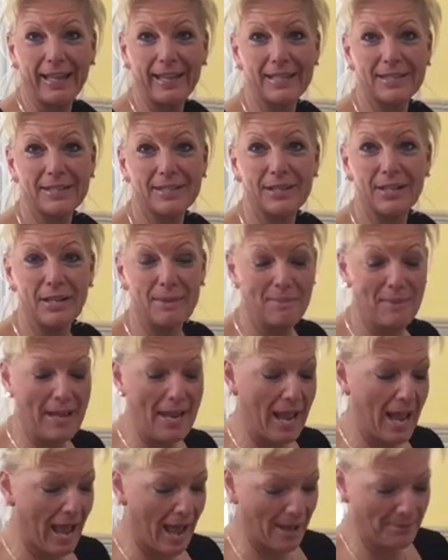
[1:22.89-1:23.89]
It's gonna
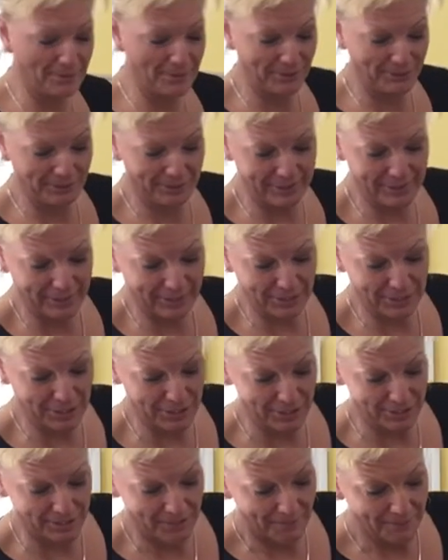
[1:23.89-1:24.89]
be absolutely
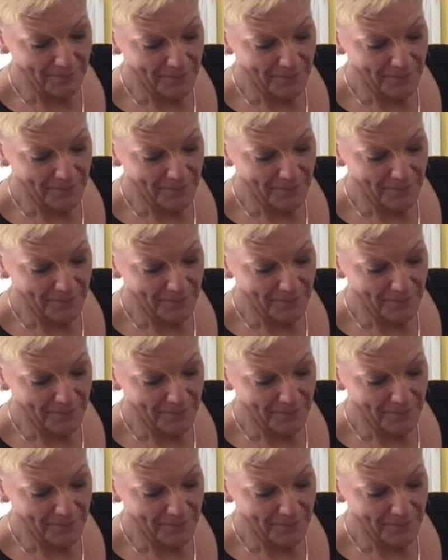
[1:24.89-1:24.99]
delicious.